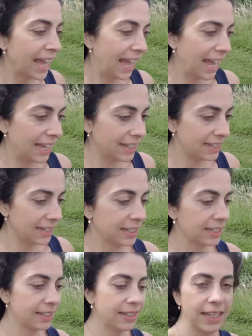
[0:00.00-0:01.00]
And
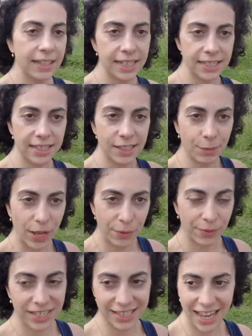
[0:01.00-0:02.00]
this is where
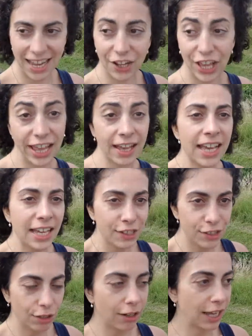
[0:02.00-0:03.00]
we say, okay,
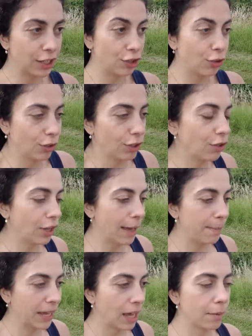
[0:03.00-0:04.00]
so like you can
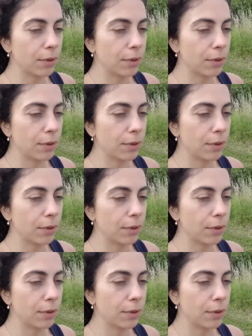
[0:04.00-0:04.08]
become